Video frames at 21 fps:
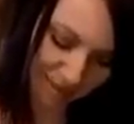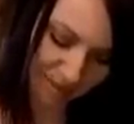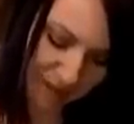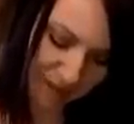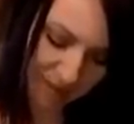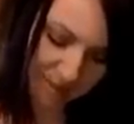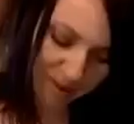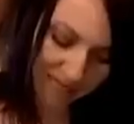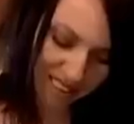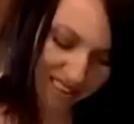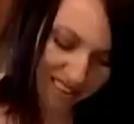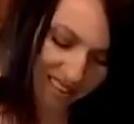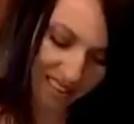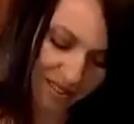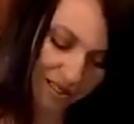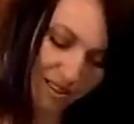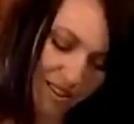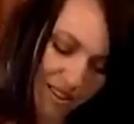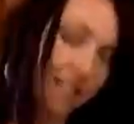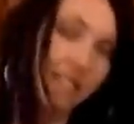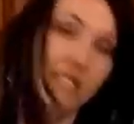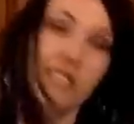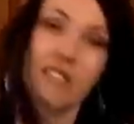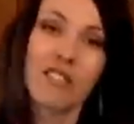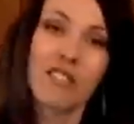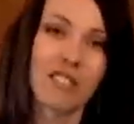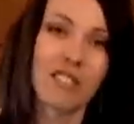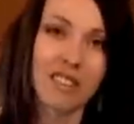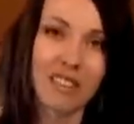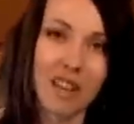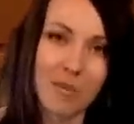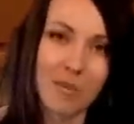or maybe it's a
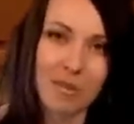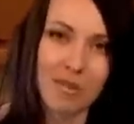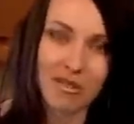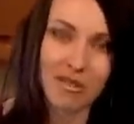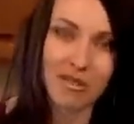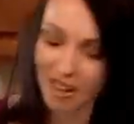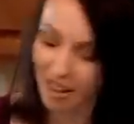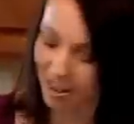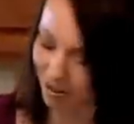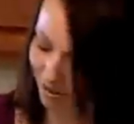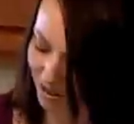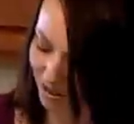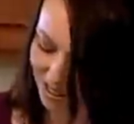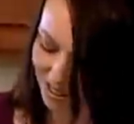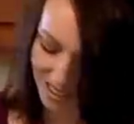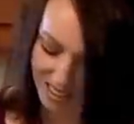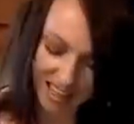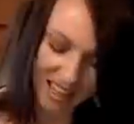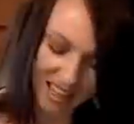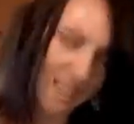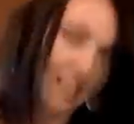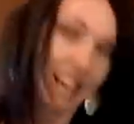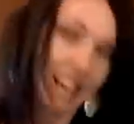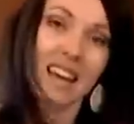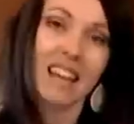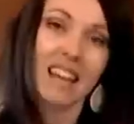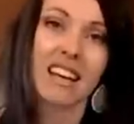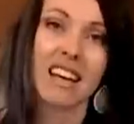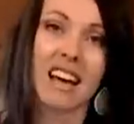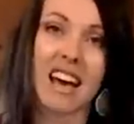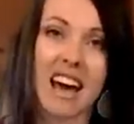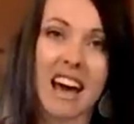1/3 cup of flour,
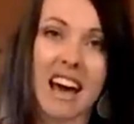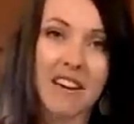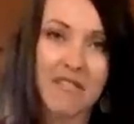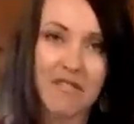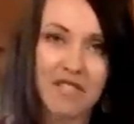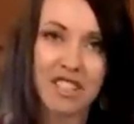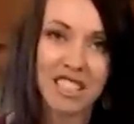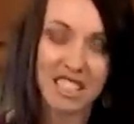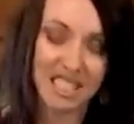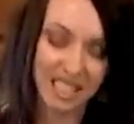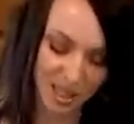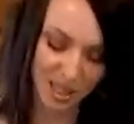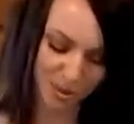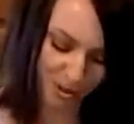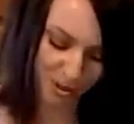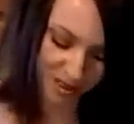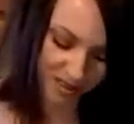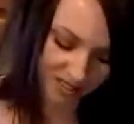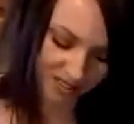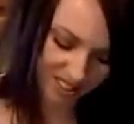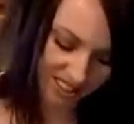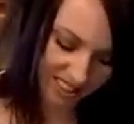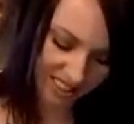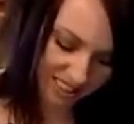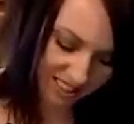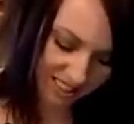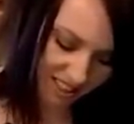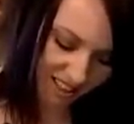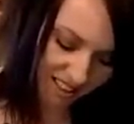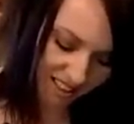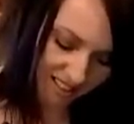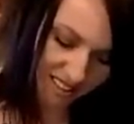and 1/2 teaspoon of sea
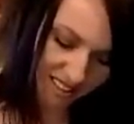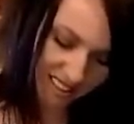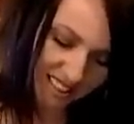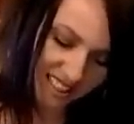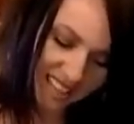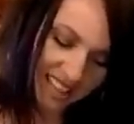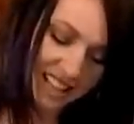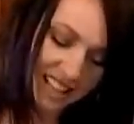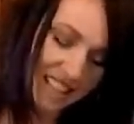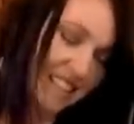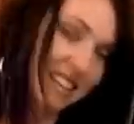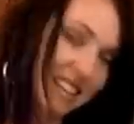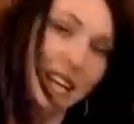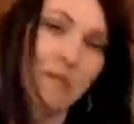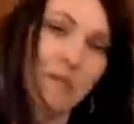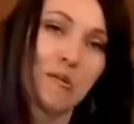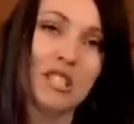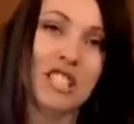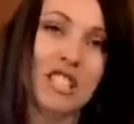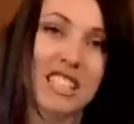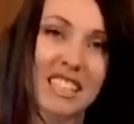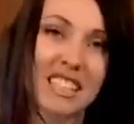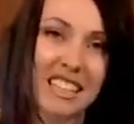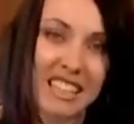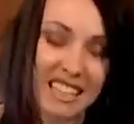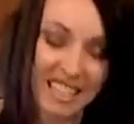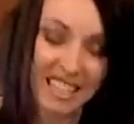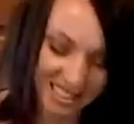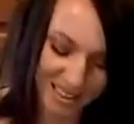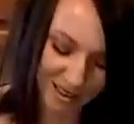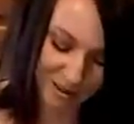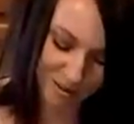salt. And then I'm just going to
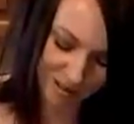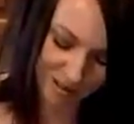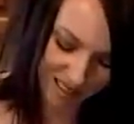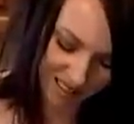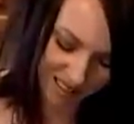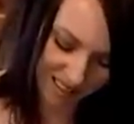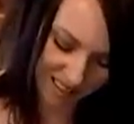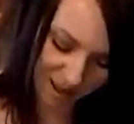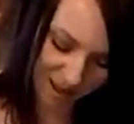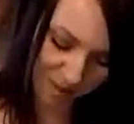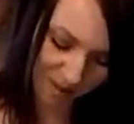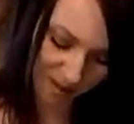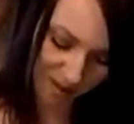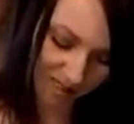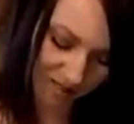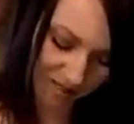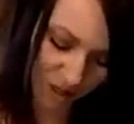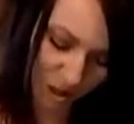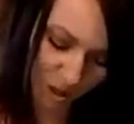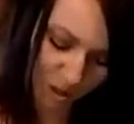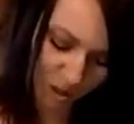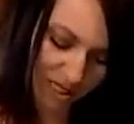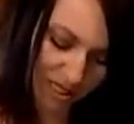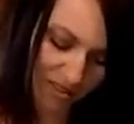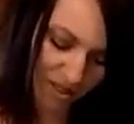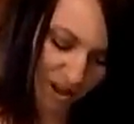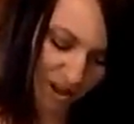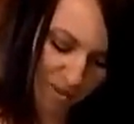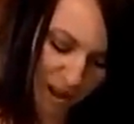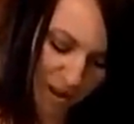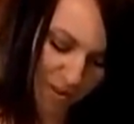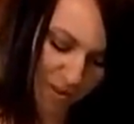hit it with a couple of
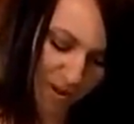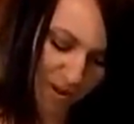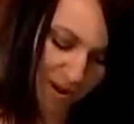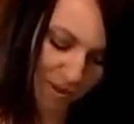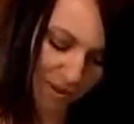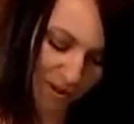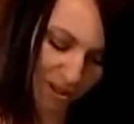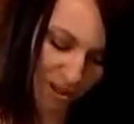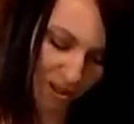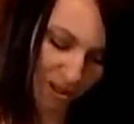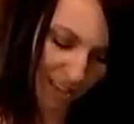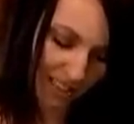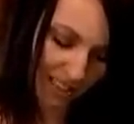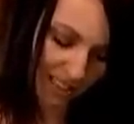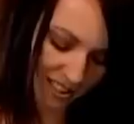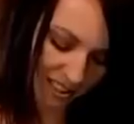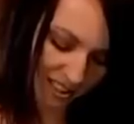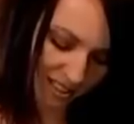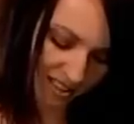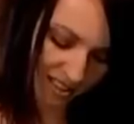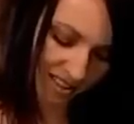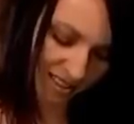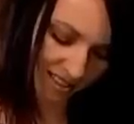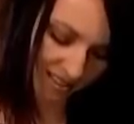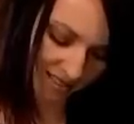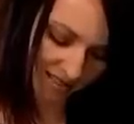twists from my pepper grinder,